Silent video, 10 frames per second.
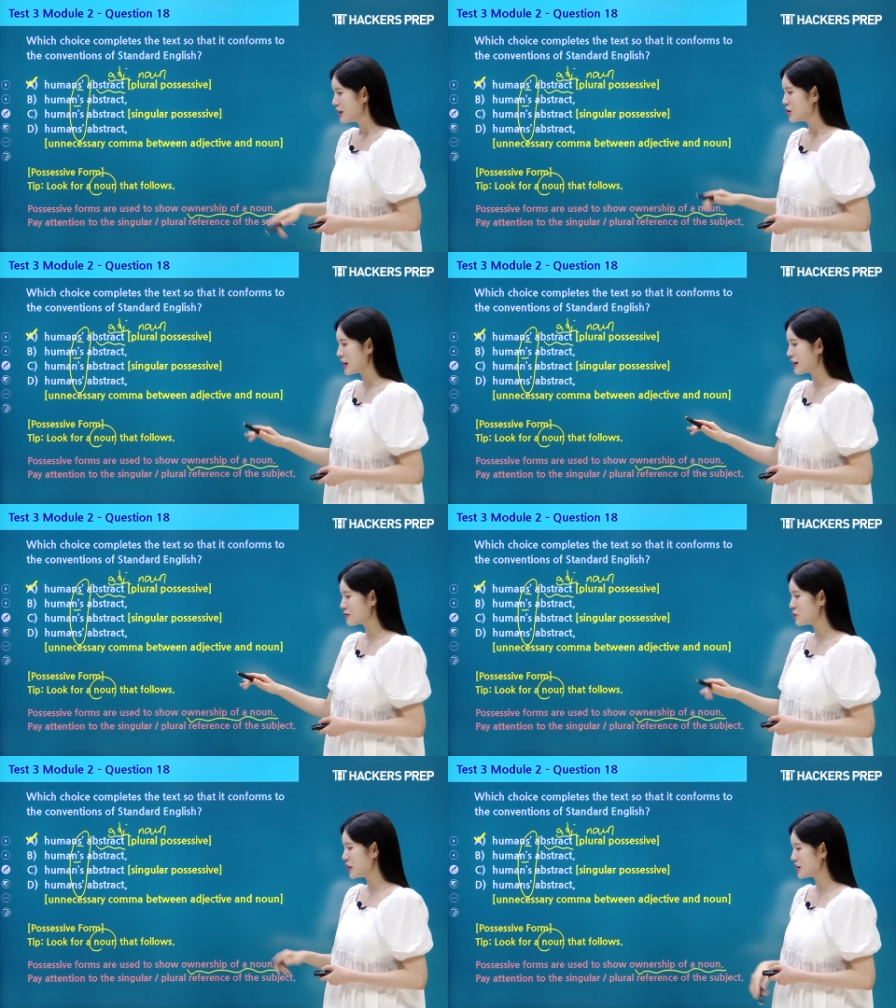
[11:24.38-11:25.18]
You have
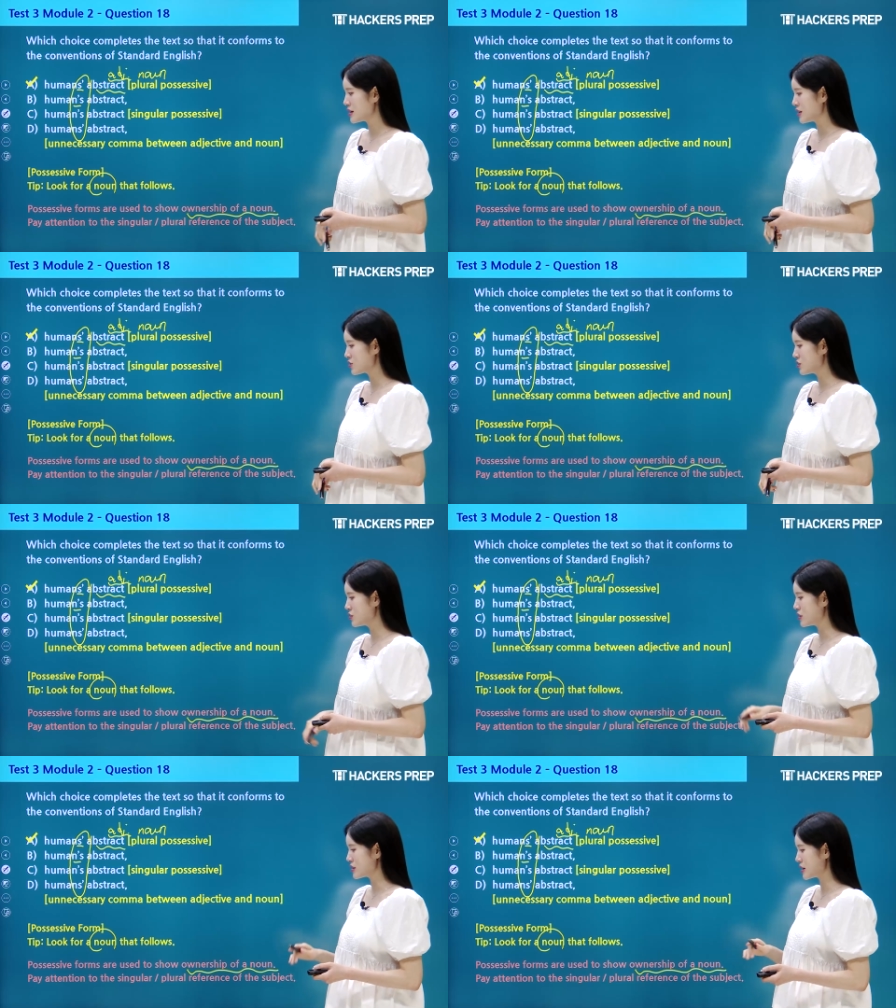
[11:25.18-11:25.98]
to pay attention
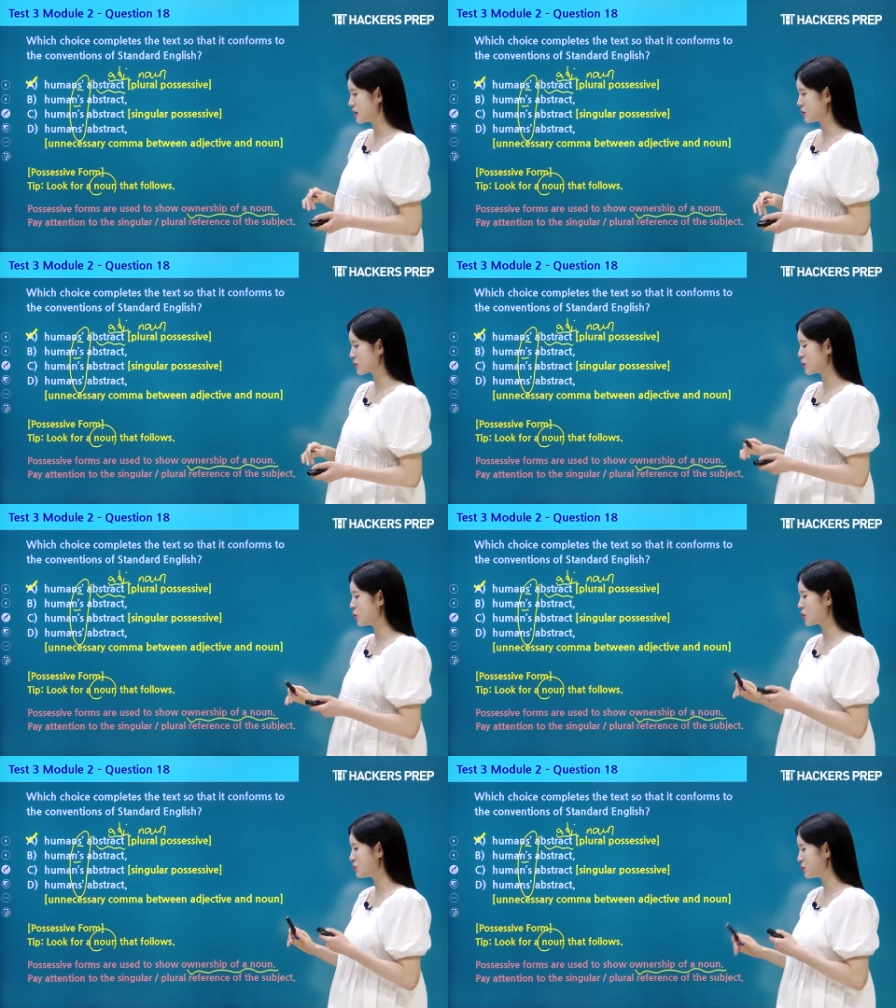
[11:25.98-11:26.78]
to the singular
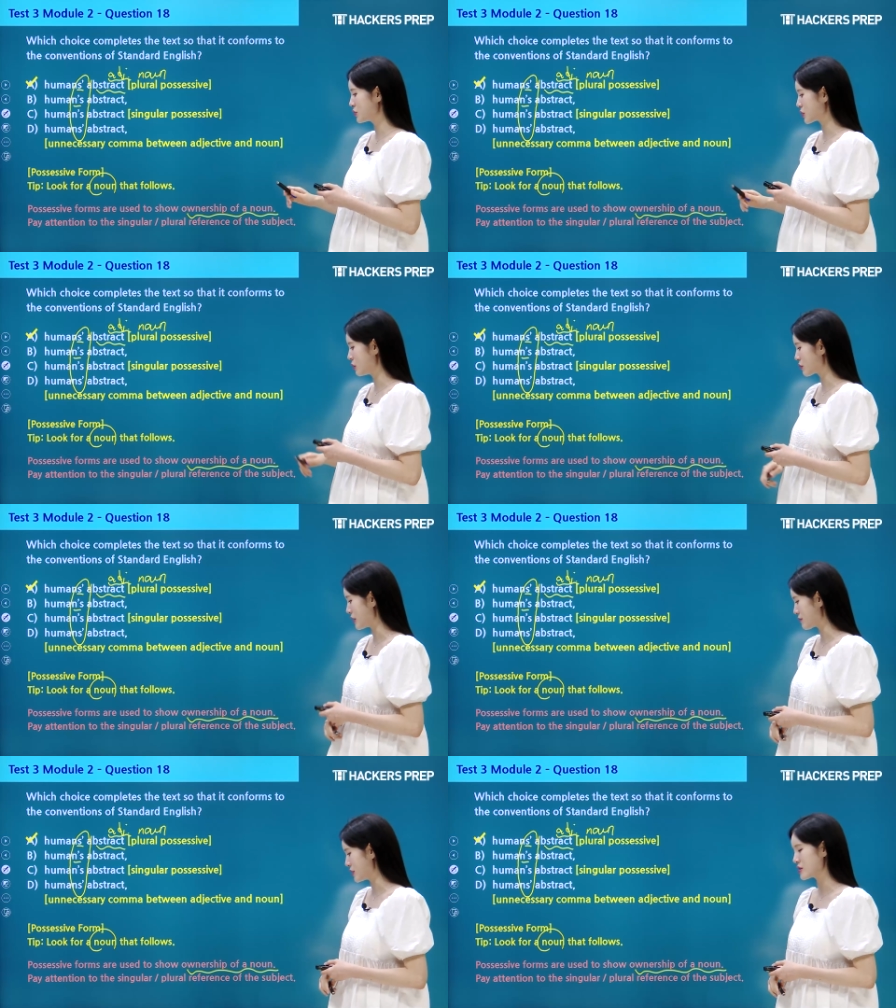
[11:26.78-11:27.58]
or plural
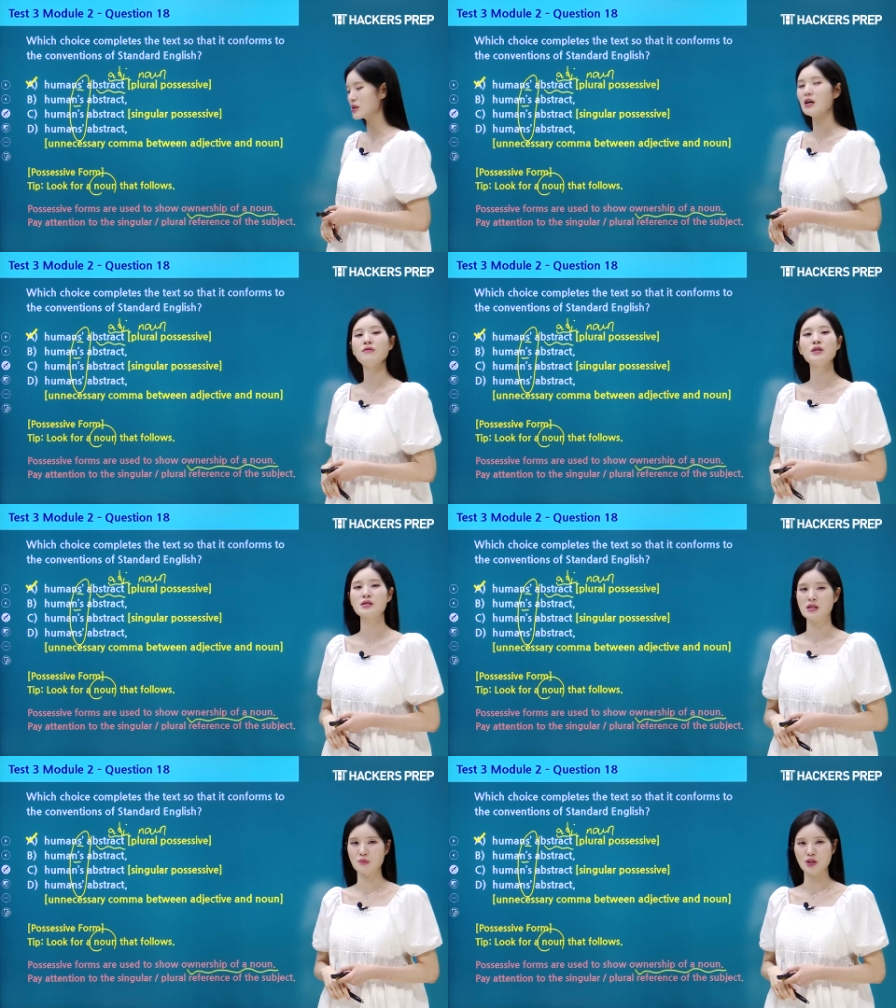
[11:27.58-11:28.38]
reference of the
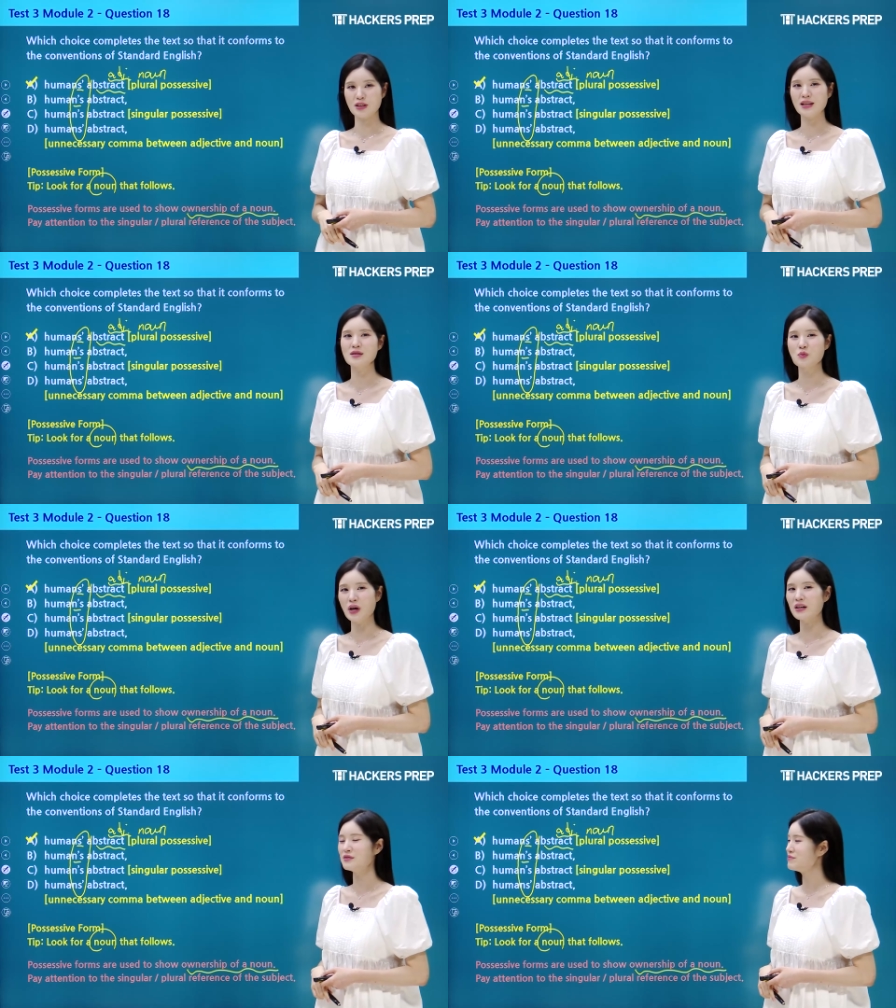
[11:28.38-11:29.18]
subject as
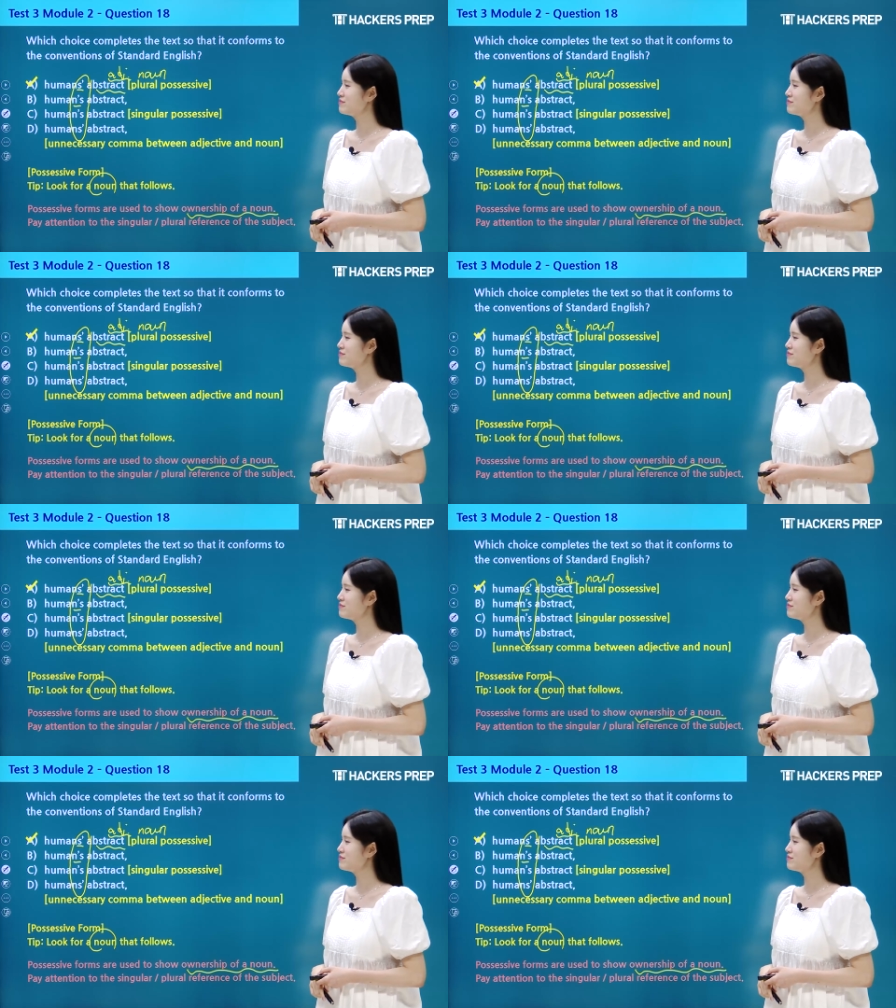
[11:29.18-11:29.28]
well.